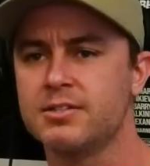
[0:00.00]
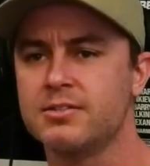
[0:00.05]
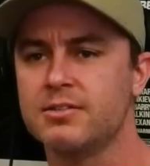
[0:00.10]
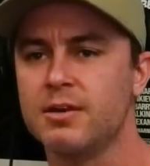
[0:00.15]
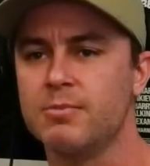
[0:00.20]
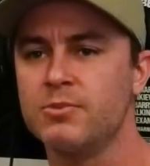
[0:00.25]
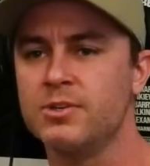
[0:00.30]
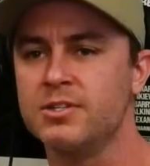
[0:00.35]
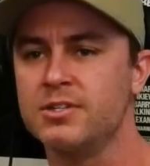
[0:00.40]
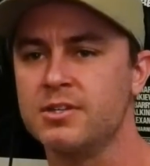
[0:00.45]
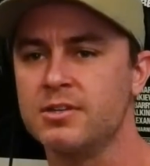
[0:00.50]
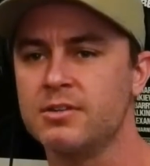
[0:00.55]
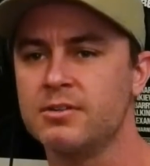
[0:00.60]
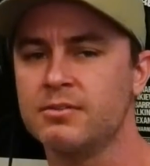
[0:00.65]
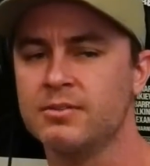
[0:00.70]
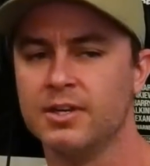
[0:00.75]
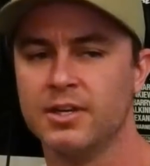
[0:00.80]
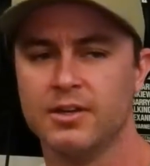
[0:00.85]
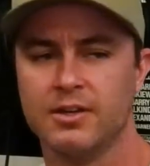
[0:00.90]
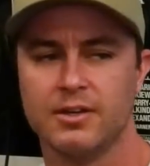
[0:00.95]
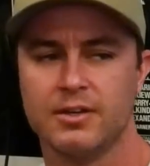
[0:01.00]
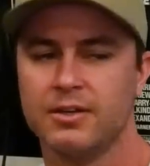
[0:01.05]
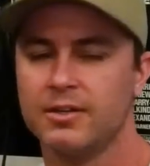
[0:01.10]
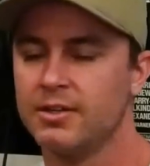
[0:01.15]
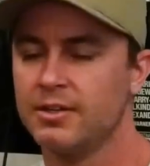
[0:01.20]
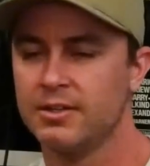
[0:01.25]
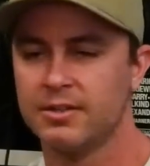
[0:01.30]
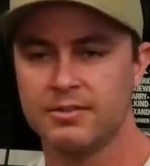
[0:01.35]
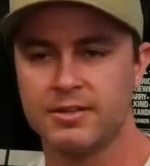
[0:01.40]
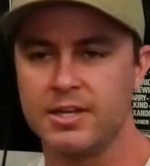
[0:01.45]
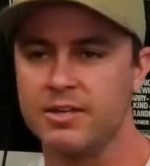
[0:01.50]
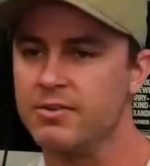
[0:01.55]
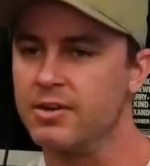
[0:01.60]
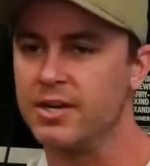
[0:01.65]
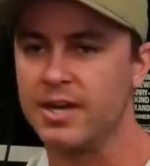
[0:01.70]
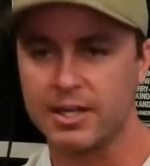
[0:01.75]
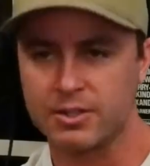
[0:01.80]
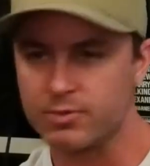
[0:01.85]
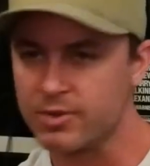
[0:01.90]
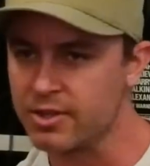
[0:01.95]
just someone to, that you
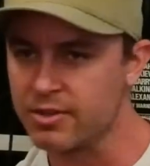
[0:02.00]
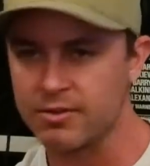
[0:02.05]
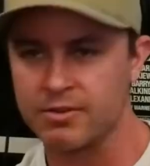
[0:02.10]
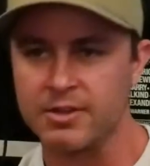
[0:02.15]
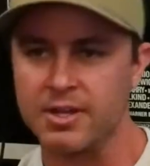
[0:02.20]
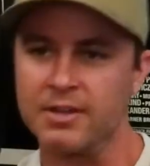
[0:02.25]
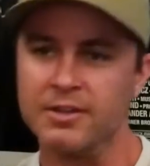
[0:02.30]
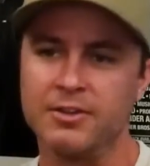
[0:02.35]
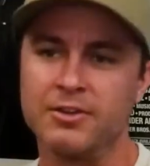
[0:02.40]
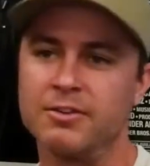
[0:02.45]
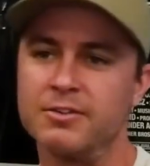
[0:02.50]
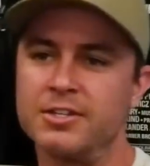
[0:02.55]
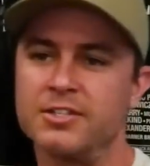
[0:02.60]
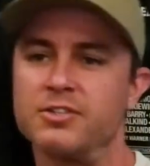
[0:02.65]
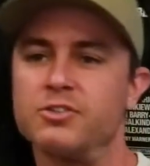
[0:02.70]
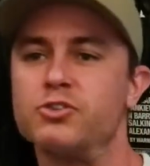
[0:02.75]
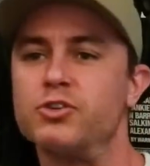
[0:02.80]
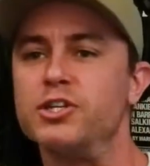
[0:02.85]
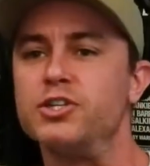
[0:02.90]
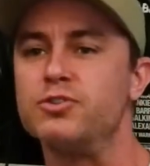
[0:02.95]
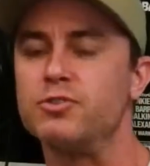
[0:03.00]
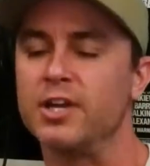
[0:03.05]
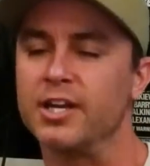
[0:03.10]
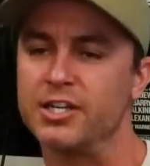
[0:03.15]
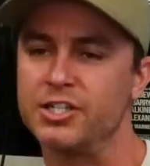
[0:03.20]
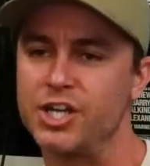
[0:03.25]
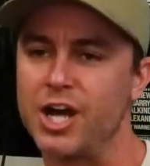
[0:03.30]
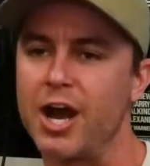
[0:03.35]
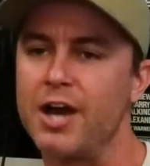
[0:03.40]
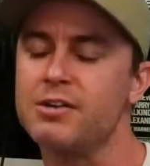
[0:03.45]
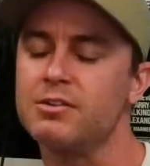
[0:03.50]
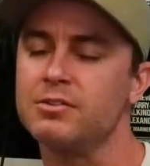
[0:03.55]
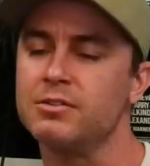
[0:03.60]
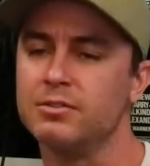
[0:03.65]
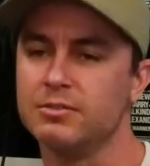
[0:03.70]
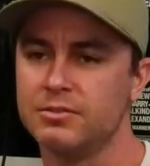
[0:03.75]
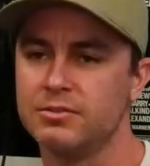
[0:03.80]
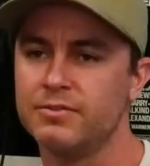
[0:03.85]
connect with or that, you know, doesn't treat you like a child.